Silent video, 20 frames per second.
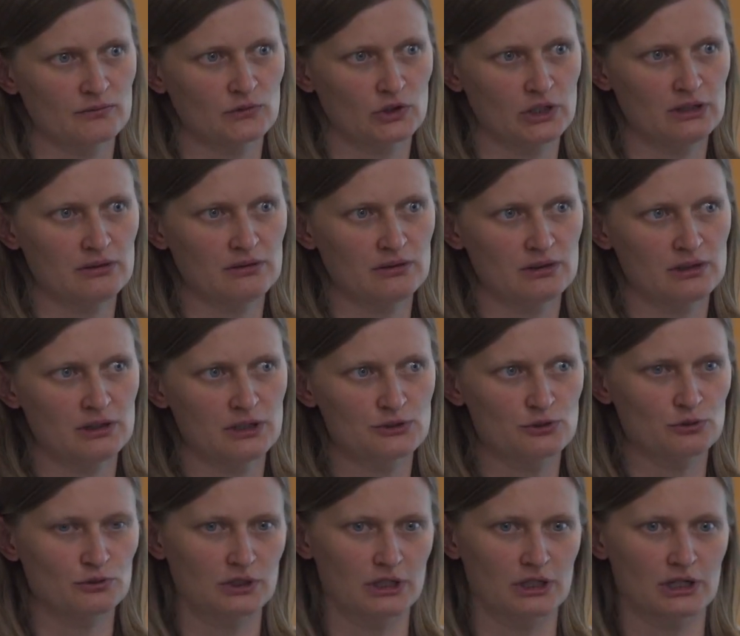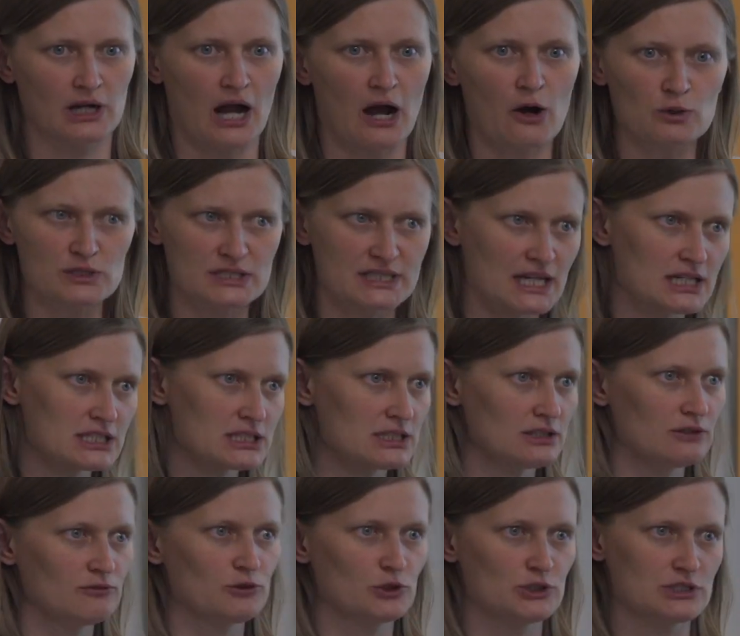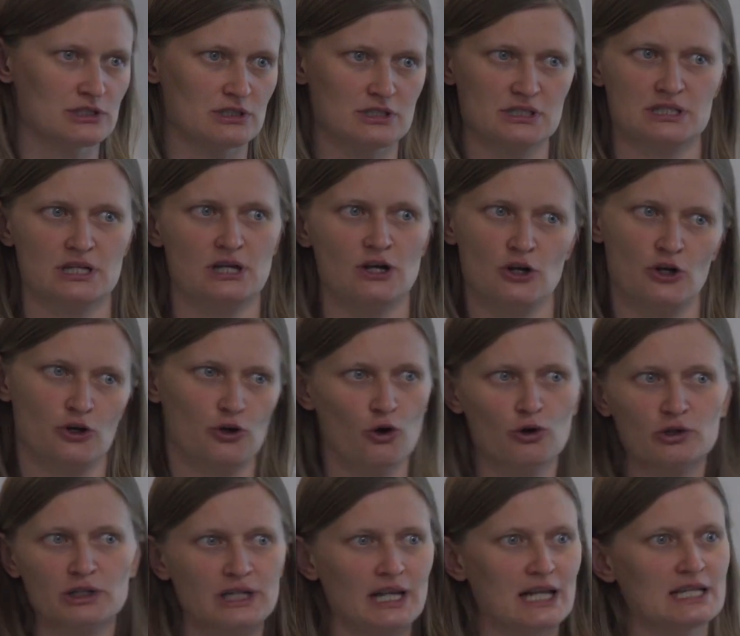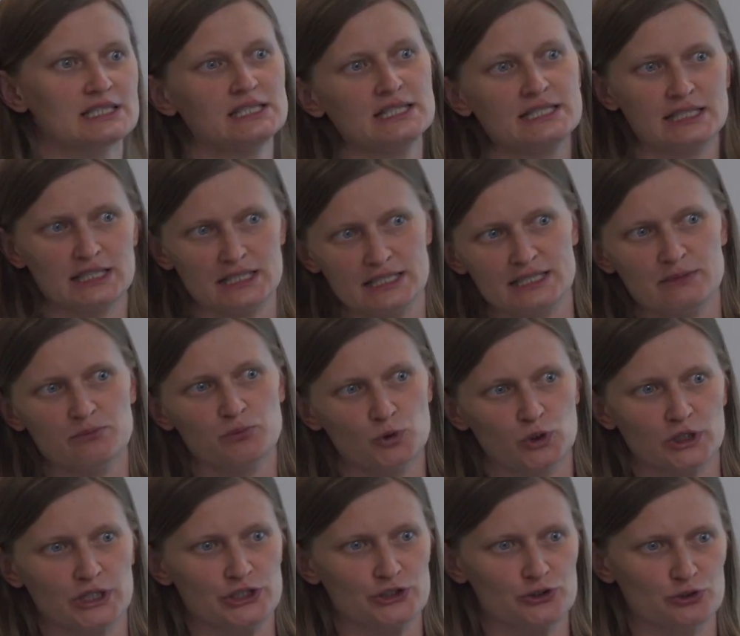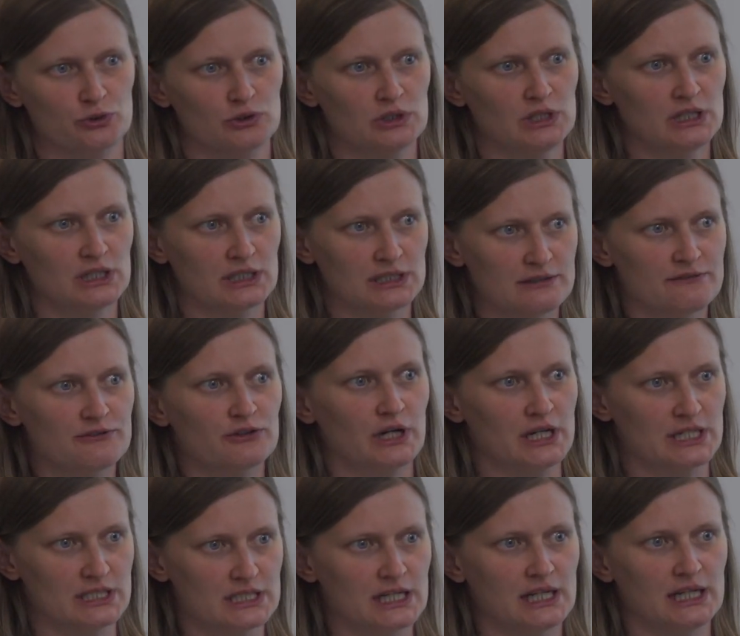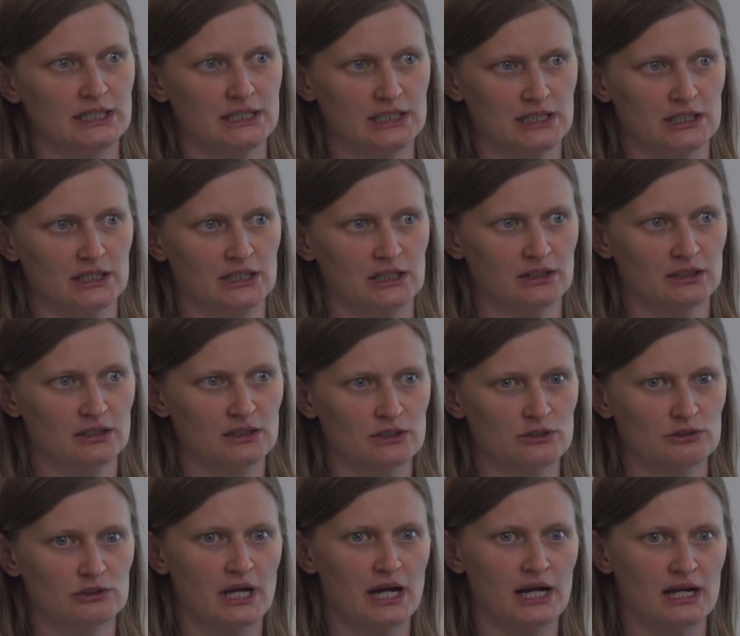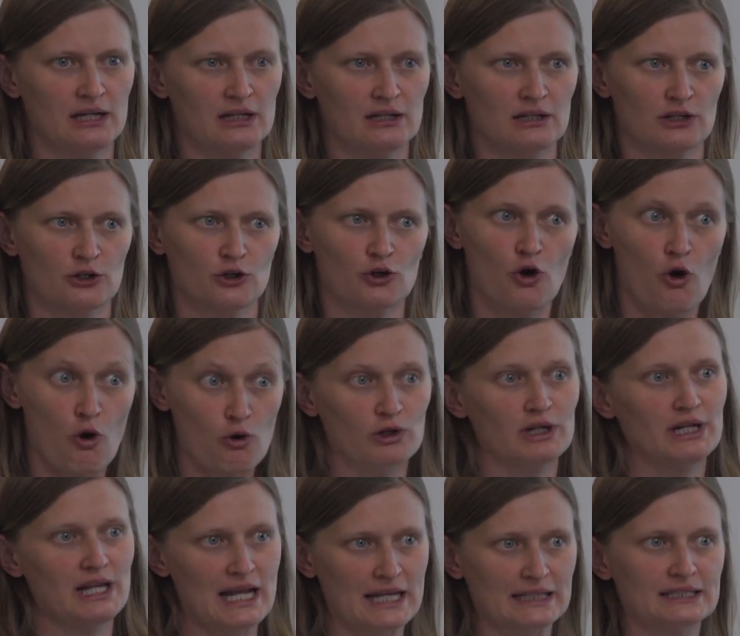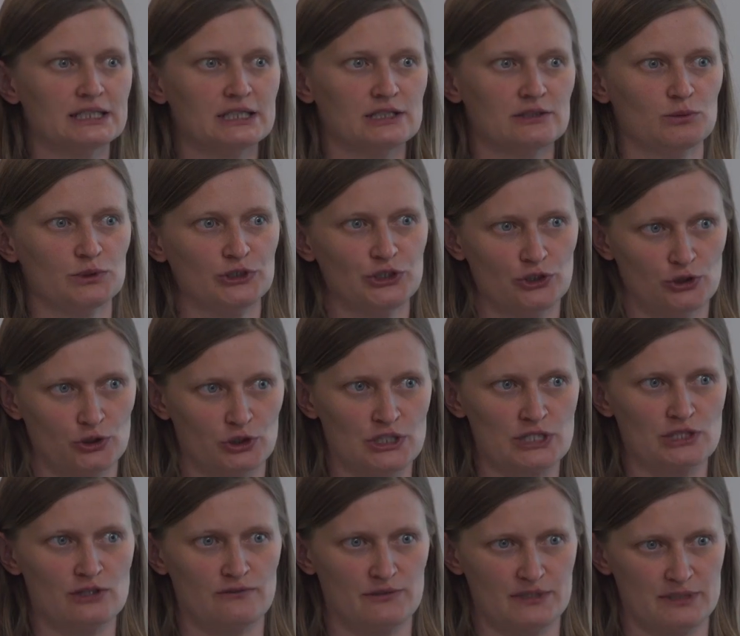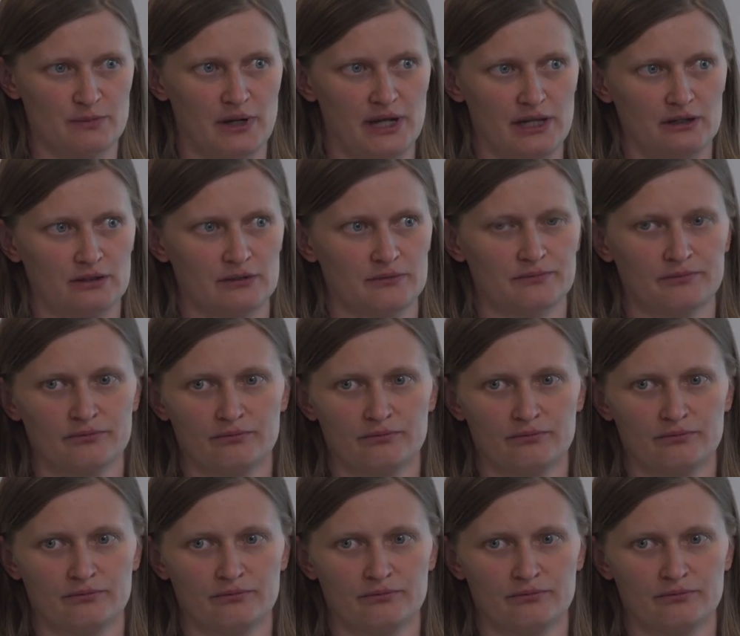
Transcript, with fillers: Okay? So the causation versus correlation, I think, is important to differentiate here. They are correlated with the occurrence of a spike.